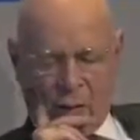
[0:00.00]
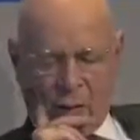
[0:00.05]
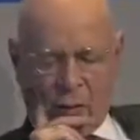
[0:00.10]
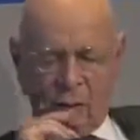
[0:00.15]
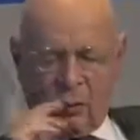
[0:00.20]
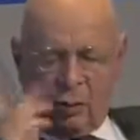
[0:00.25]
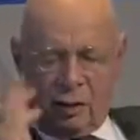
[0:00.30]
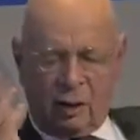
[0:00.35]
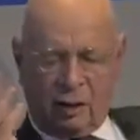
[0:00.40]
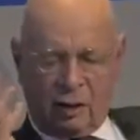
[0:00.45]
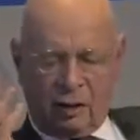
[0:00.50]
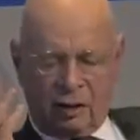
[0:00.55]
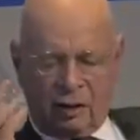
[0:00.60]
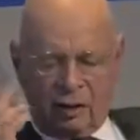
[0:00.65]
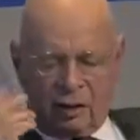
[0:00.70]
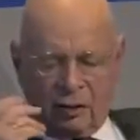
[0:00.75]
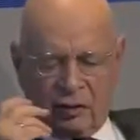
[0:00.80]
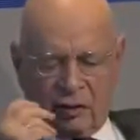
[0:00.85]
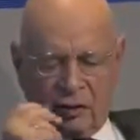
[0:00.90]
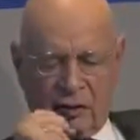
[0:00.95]
Google
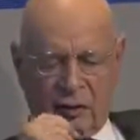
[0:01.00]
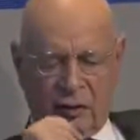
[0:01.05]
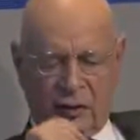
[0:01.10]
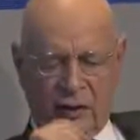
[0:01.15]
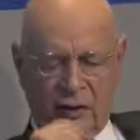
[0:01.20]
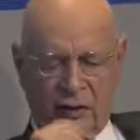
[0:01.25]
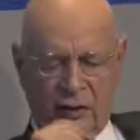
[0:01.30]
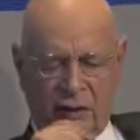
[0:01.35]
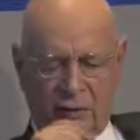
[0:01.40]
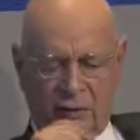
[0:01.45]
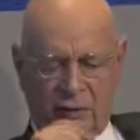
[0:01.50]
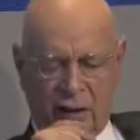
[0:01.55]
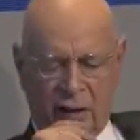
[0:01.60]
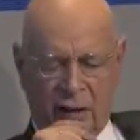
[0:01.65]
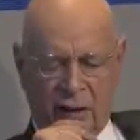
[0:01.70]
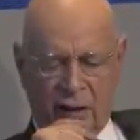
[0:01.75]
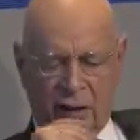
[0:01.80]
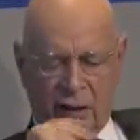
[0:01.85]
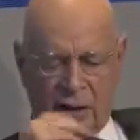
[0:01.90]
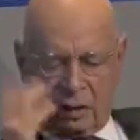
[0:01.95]
is a
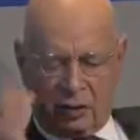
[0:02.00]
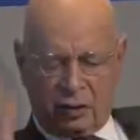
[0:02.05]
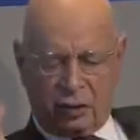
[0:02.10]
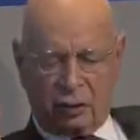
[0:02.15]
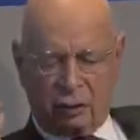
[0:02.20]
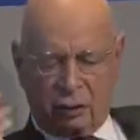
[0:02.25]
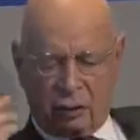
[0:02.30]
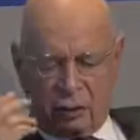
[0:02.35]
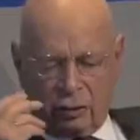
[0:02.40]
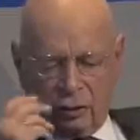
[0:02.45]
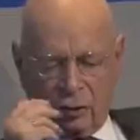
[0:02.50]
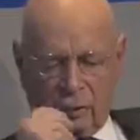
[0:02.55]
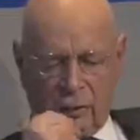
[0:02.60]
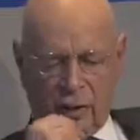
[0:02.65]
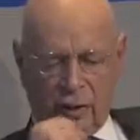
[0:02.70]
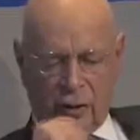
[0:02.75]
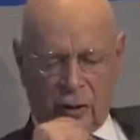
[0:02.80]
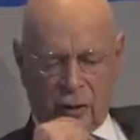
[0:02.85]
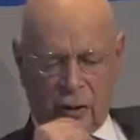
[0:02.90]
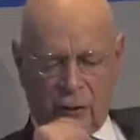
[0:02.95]
very, as you also
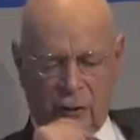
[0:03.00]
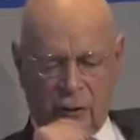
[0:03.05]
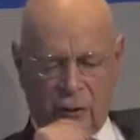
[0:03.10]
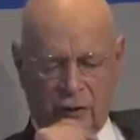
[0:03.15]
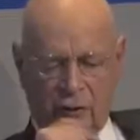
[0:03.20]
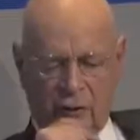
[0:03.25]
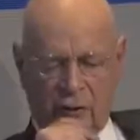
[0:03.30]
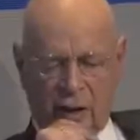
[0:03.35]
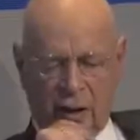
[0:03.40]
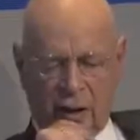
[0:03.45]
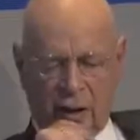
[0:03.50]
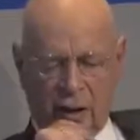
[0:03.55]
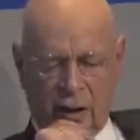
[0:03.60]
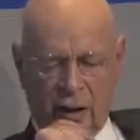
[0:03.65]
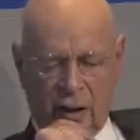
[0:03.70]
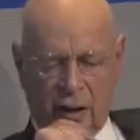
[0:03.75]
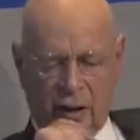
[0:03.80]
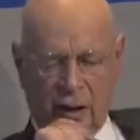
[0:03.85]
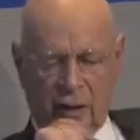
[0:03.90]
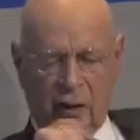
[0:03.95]
mentioned, is a
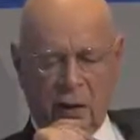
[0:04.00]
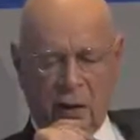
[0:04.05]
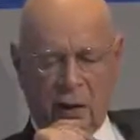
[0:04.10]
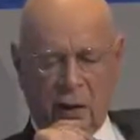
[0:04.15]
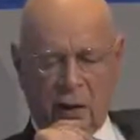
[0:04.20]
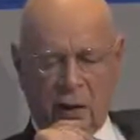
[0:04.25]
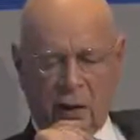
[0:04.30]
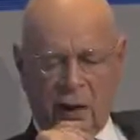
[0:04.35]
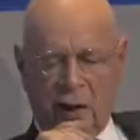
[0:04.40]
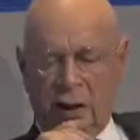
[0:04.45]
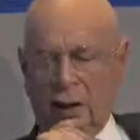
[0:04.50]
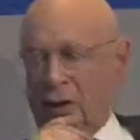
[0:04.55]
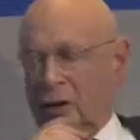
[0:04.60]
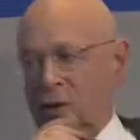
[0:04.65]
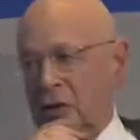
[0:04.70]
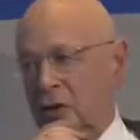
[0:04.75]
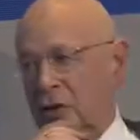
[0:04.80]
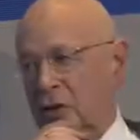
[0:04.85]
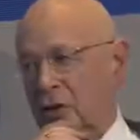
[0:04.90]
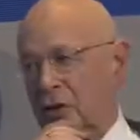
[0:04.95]
very
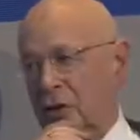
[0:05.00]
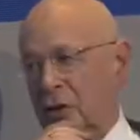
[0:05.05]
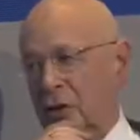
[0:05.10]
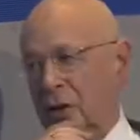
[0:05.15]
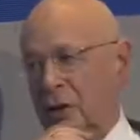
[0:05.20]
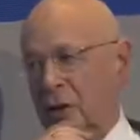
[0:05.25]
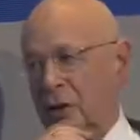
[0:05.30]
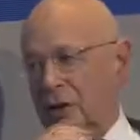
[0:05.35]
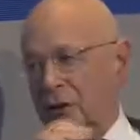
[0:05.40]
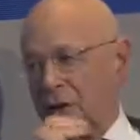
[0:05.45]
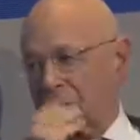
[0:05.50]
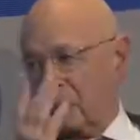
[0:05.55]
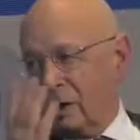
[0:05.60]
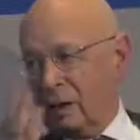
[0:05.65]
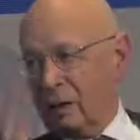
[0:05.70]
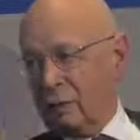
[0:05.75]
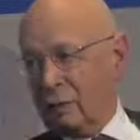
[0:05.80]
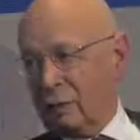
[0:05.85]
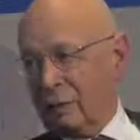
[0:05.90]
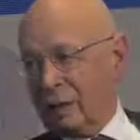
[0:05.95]
international, it's a
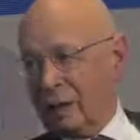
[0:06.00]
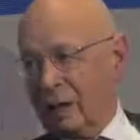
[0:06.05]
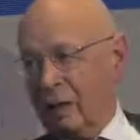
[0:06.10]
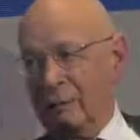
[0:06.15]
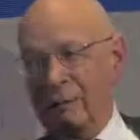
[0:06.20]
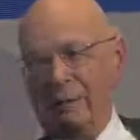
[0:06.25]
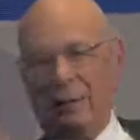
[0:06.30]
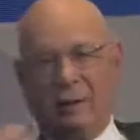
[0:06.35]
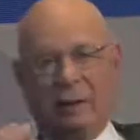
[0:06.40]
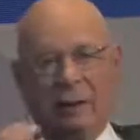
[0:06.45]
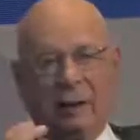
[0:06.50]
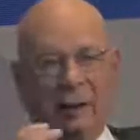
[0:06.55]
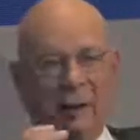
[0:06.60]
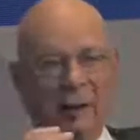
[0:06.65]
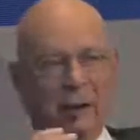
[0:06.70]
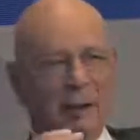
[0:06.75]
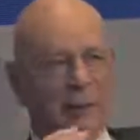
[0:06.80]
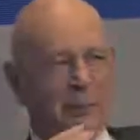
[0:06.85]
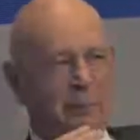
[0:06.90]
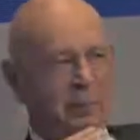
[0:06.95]
global company,
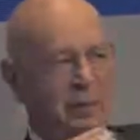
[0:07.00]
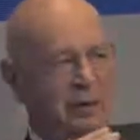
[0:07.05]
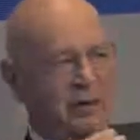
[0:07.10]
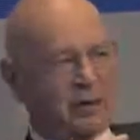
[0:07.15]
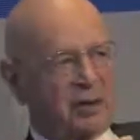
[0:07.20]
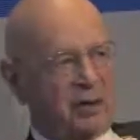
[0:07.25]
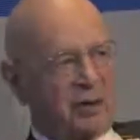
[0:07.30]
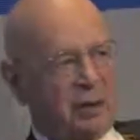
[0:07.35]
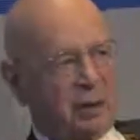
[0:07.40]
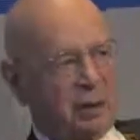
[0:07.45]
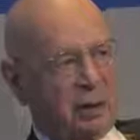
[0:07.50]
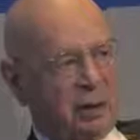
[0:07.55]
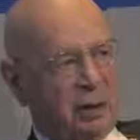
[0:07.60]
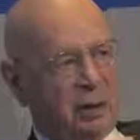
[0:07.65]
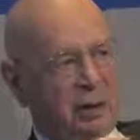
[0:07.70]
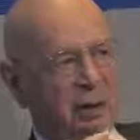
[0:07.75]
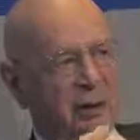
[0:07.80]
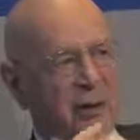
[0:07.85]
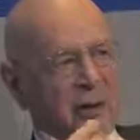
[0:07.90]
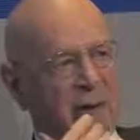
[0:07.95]
but
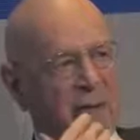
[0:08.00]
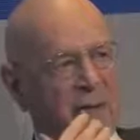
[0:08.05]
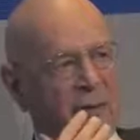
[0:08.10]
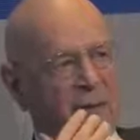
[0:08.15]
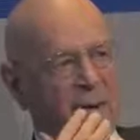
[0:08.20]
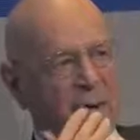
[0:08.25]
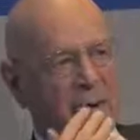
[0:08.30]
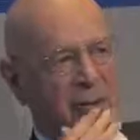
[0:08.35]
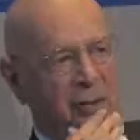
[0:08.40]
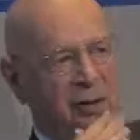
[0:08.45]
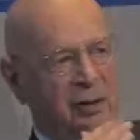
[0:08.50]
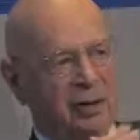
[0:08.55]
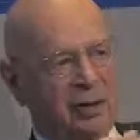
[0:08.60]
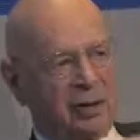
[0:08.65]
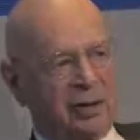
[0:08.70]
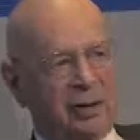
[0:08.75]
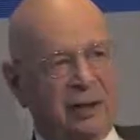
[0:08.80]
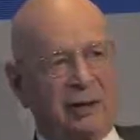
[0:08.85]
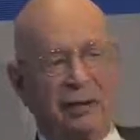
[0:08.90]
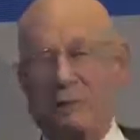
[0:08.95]
still you are
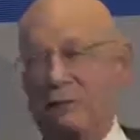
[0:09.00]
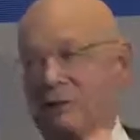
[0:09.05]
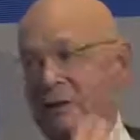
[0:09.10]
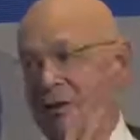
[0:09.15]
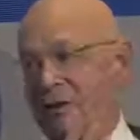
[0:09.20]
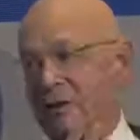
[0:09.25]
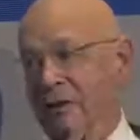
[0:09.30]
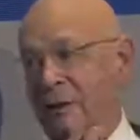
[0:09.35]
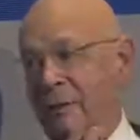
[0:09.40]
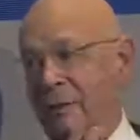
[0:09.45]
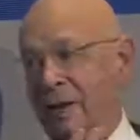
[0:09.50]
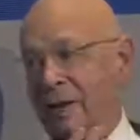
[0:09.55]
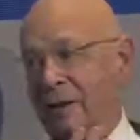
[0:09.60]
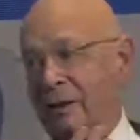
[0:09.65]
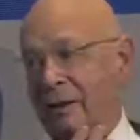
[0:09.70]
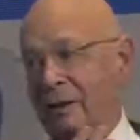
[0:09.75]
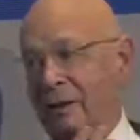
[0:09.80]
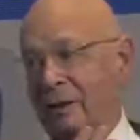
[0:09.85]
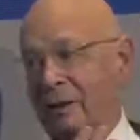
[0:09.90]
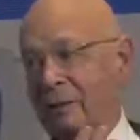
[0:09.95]
perceived as an
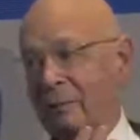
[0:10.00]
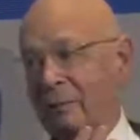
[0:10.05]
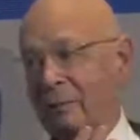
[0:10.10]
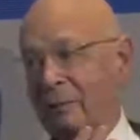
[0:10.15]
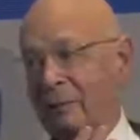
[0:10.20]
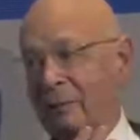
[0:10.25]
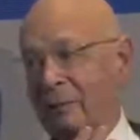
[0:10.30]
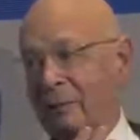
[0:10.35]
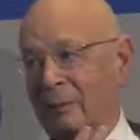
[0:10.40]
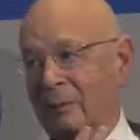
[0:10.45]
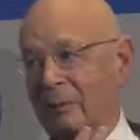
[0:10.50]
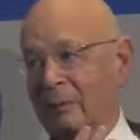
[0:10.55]
American company.